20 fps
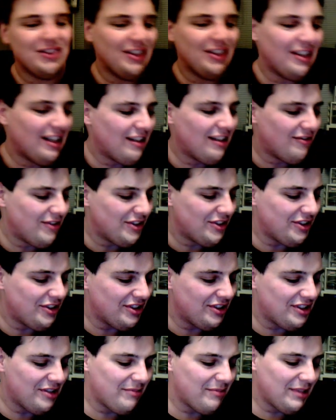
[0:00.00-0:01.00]
I love Richard
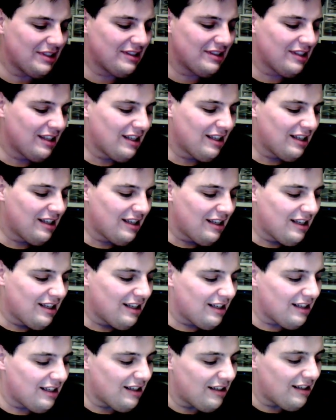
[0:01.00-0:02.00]
Simmons.
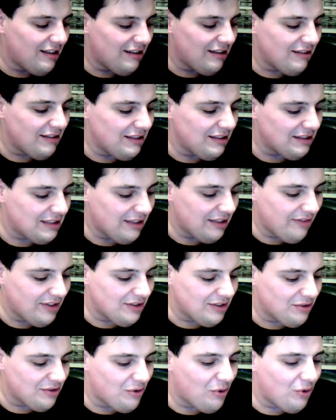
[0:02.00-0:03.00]
He's given
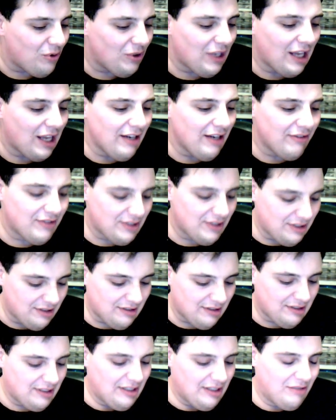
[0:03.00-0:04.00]
his whole life to
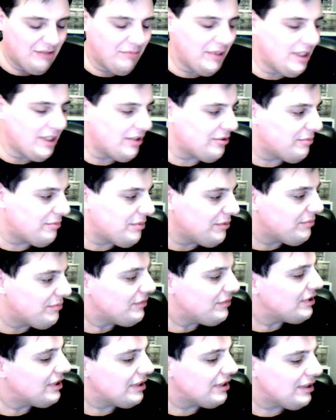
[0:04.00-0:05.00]
helping other
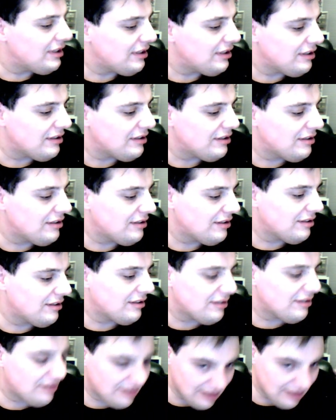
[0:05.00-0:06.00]
people,
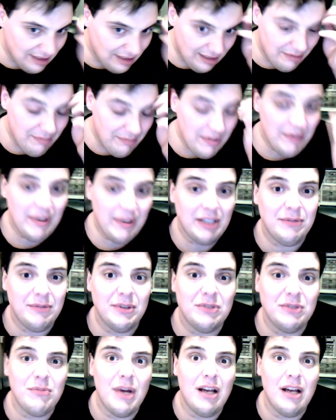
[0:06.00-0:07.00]
and he makes me
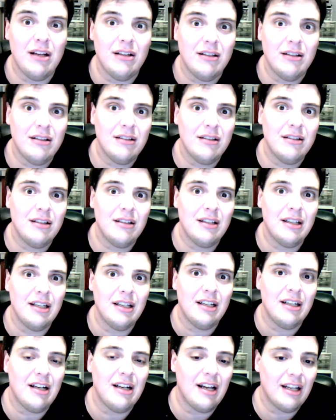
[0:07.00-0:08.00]
smile
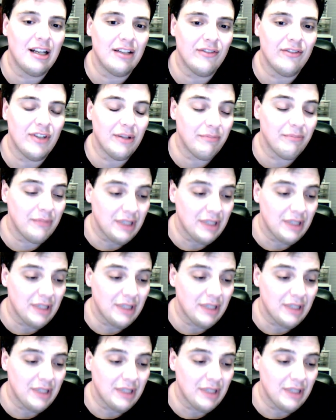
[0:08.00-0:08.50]
and not give up.